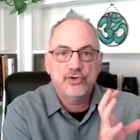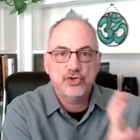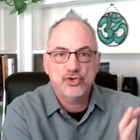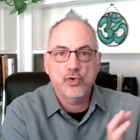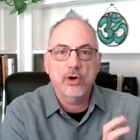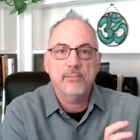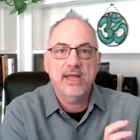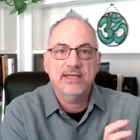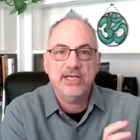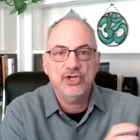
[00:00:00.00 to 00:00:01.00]
with short
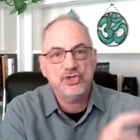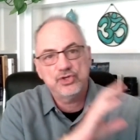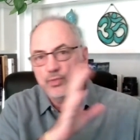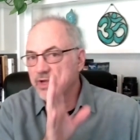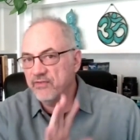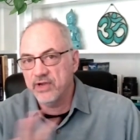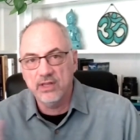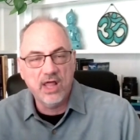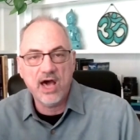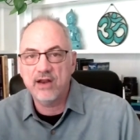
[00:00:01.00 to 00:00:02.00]
meditations we're giving
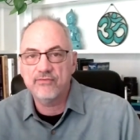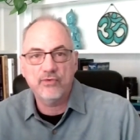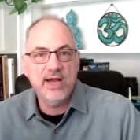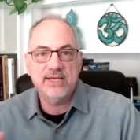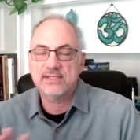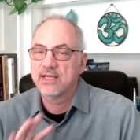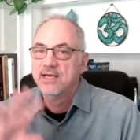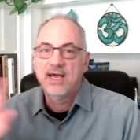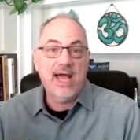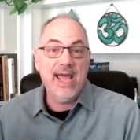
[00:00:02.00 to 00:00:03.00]
a lot of rest
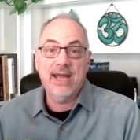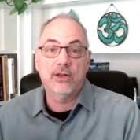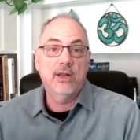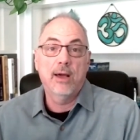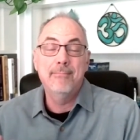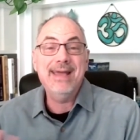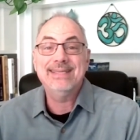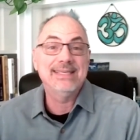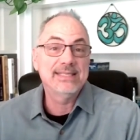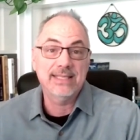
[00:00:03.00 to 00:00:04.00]
i had
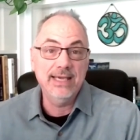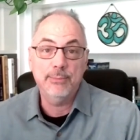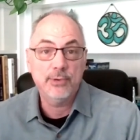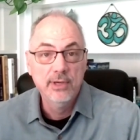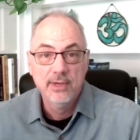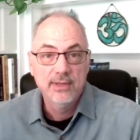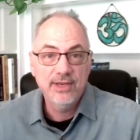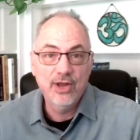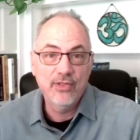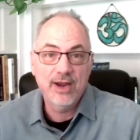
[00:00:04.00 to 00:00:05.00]
amazing sleep
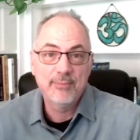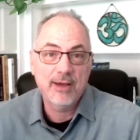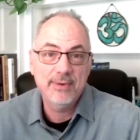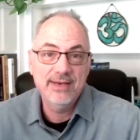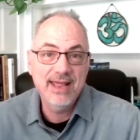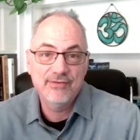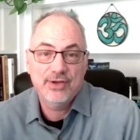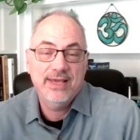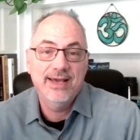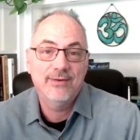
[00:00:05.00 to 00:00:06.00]
you know, that I probably never
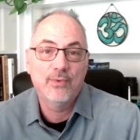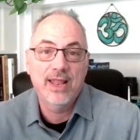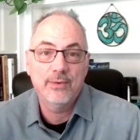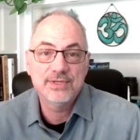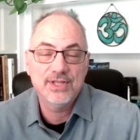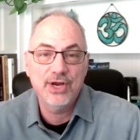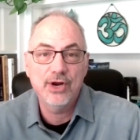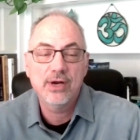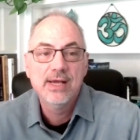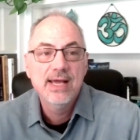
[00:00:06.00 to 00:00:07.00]
get while I was
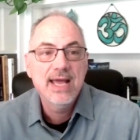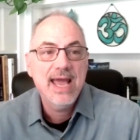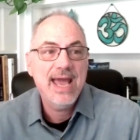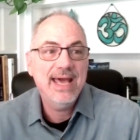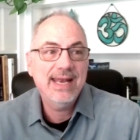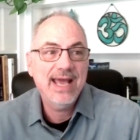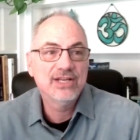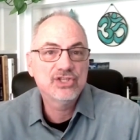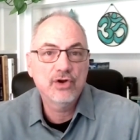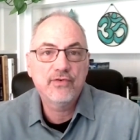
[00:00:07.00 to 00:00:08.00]
there. And,
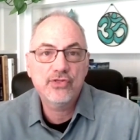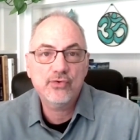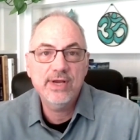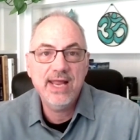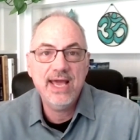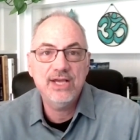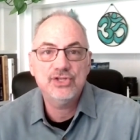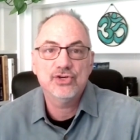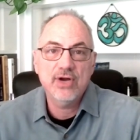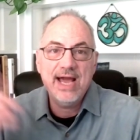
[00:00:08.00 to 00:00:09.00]
and so for three
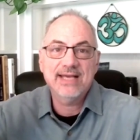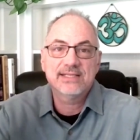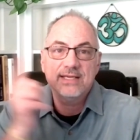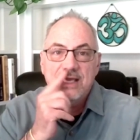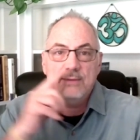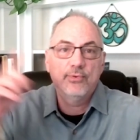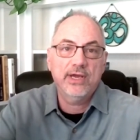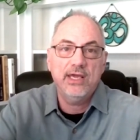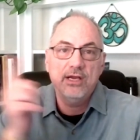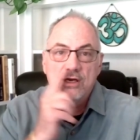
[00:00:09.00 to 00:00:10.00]
days, you're asked to keep
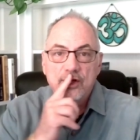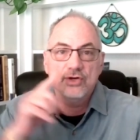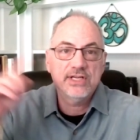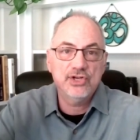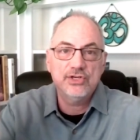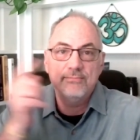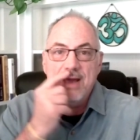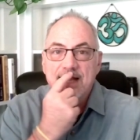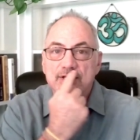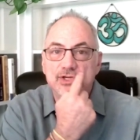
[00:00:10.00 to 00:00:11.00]
bringing your, your attention
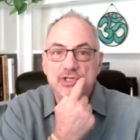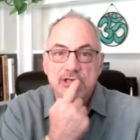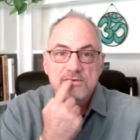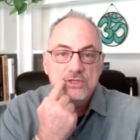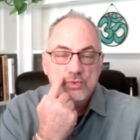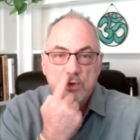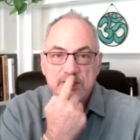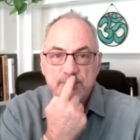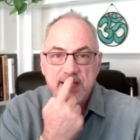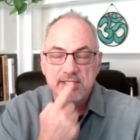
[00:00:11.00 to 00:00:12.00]
back to just this
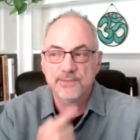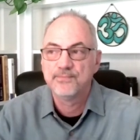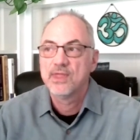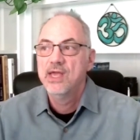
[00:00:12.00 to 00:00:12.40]
one space.